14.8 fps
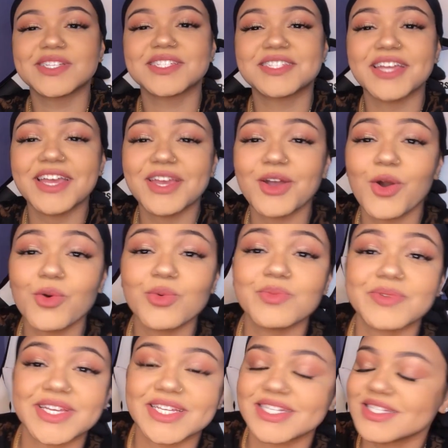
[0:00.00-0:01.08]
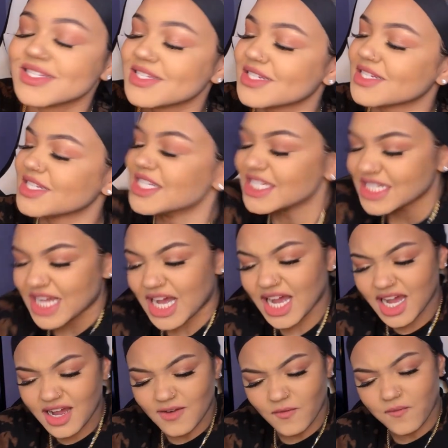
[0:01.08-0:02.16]
Stay home, kids.
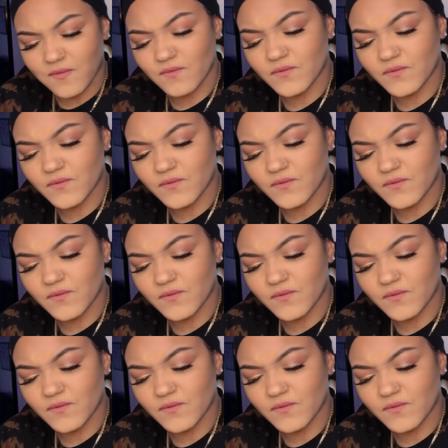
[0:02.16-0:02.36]
Ow!